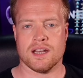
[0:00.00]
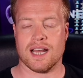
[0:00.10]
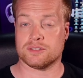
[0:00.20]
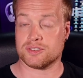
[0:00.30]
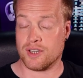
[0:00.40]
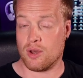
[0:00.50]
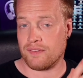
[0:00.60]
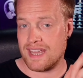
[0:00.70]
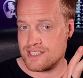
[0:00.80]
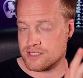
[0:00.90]
Now, Trinov
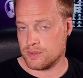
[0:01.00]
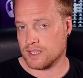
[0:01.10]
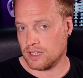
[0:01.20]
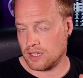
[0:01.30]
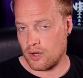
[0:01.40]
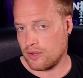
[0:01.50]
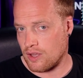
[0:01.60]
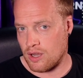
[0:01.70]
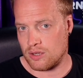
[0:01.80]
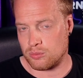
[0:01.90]
is doing a lot of the
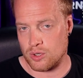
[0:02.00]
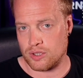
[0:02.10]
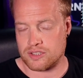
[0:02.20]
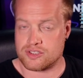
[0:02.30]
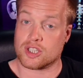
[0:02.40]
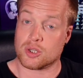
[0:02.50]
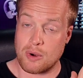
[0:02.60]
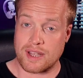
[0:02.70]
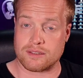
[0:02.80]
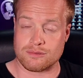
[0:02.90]
hard work to
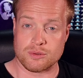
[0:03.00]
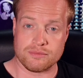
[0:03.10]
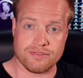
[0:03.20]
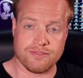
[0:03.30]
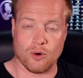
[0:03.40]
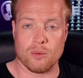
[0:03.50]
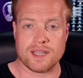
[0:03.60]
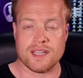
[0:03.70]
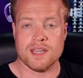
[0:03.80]
correct the room for me,